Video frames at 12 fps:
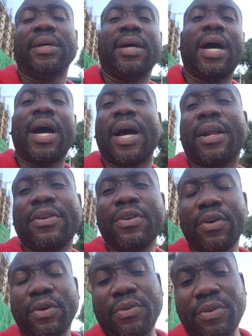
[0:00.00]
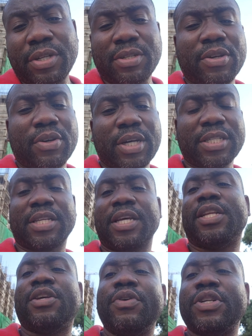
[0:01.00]
And don't
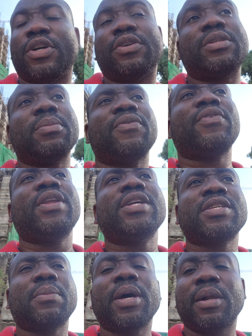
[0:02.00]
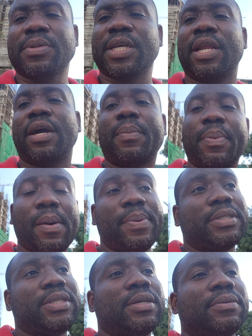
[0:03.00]
hesitate to reach out to me if you need some help selling a
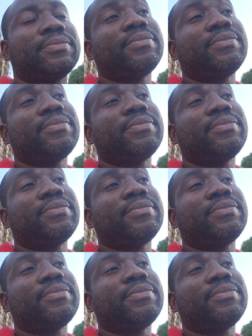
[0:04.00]
property,